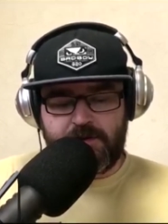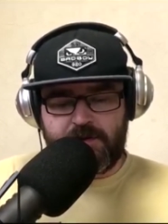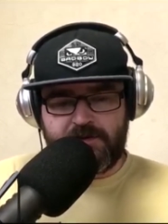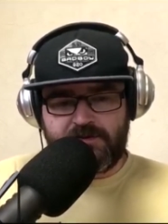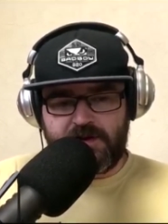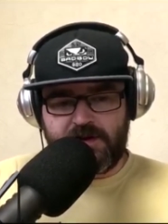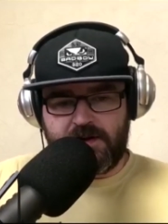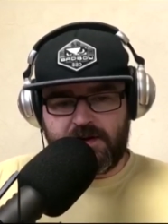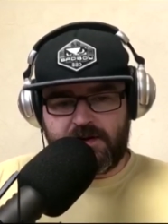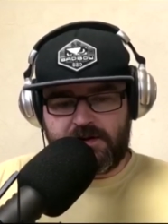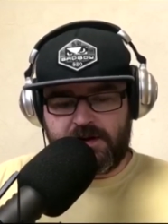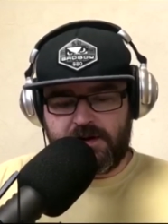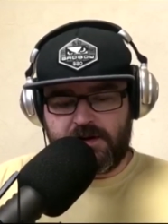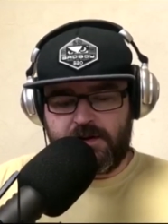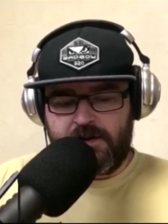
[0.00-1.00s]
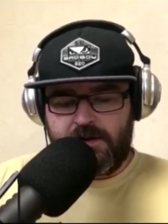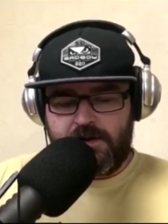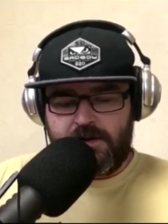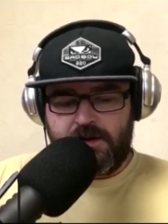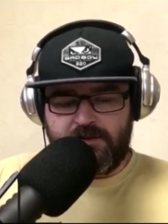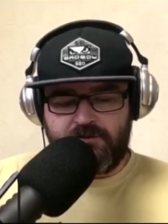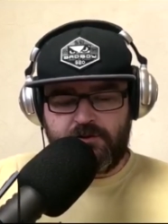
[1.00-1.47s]
UFC, and I think
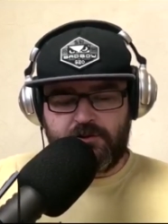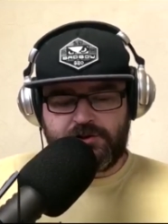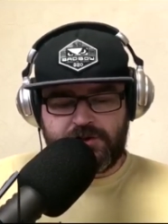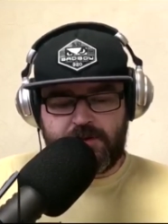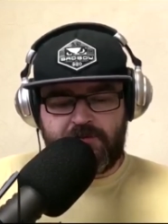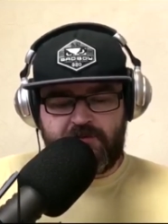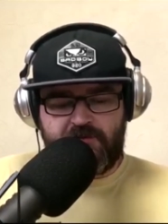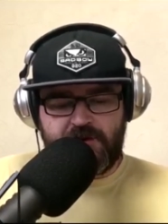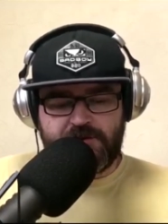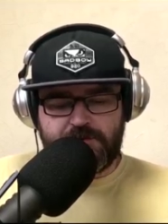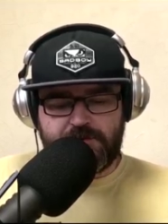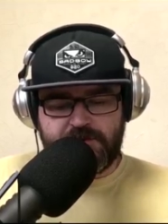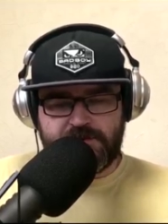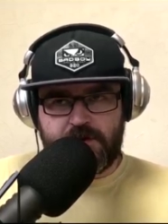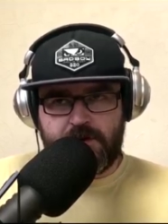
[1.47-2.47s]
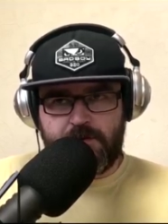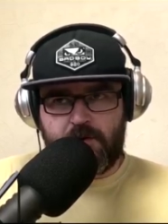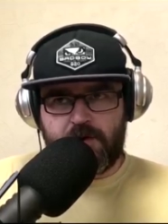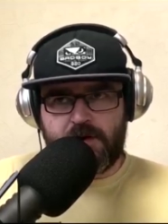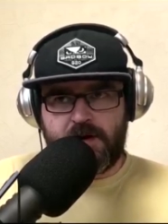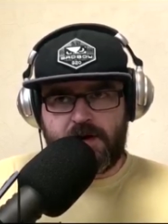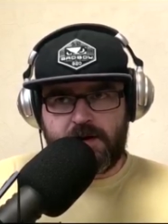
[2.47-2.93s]
even though she got finished by
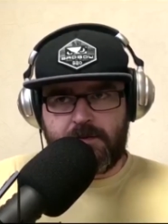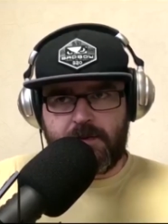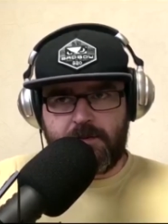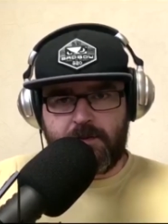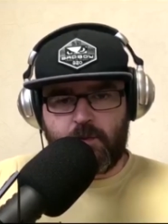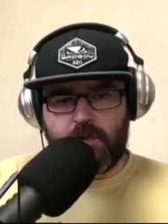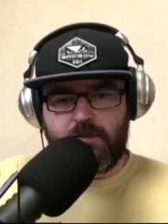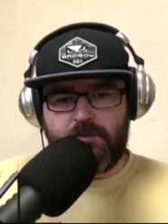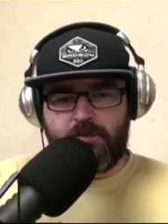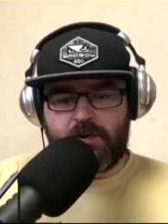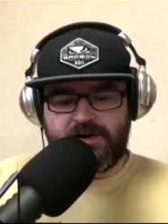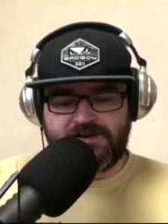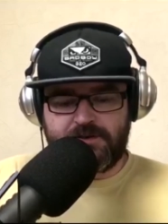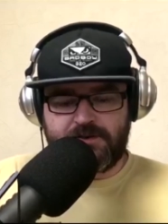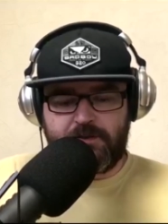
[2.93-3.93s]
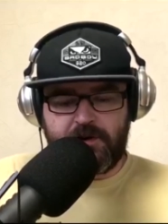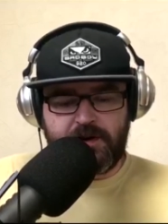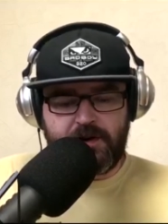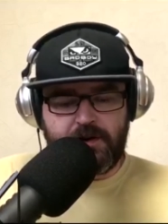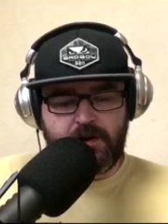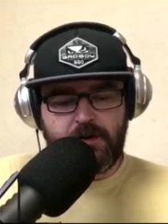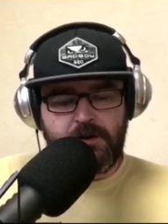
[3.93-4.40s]
Cyborg, a lot of people were impressed by her.